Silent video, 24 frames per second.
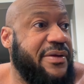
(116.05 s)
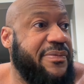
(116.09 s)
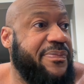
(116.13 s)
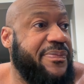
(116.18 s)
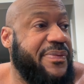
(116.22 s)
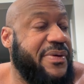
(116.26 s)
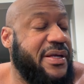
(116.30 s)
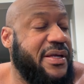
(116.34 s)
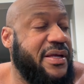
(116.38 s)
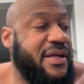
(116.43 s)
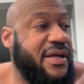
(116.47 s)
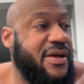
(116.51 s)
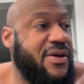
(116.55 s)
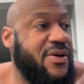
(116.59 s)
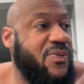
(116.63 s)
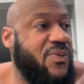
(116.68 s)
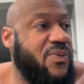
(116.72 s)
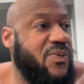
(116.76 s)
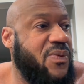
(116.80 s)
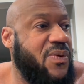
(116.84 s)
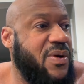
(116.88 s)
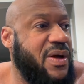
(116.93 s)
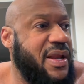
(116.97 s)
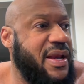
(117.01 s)
but
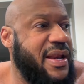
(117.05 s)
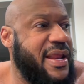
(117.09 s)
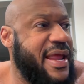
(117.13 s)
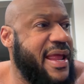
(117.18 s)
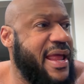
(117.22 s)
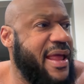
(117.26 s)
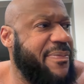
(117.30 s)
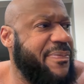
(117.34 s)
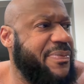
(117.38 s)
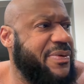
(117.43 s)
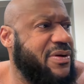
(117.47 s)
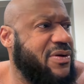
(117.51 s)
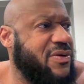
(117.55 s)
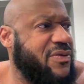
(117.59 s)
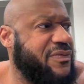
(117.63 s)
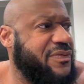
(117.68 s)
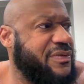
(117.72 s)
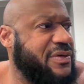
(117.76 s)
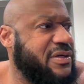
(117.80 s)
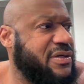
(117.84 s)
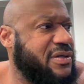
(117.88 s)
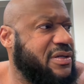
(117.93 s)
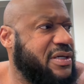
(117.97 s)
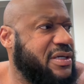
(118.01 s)
what happened over
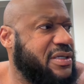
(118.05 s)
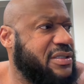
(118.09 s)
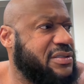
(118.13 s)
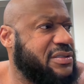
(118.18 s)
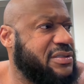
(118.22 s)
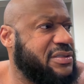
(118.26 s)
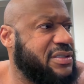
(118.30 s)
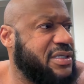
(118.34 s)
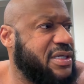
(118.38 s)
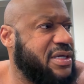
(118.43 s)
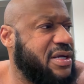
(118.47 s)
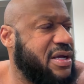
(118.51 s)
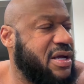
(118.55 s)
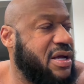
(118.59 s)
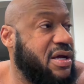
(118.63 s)
here yesterday?